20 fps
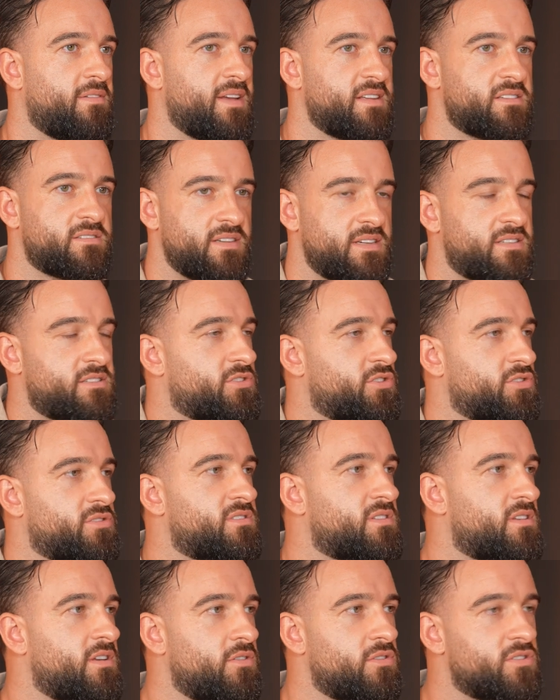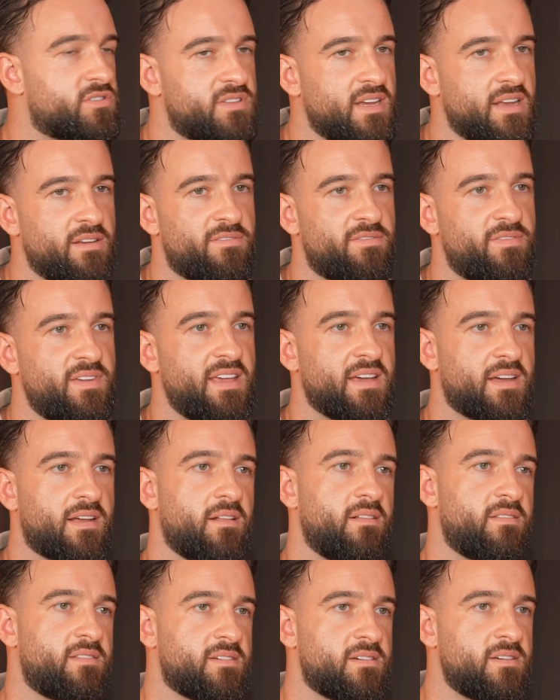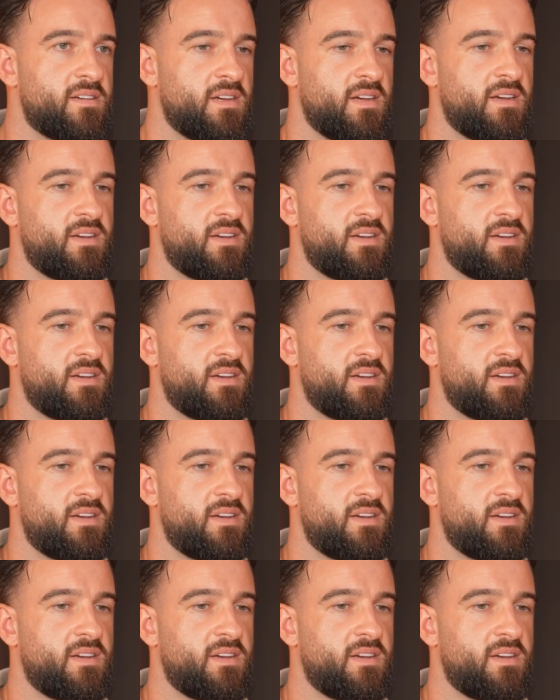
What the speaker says: It's just, you just need a vehicle to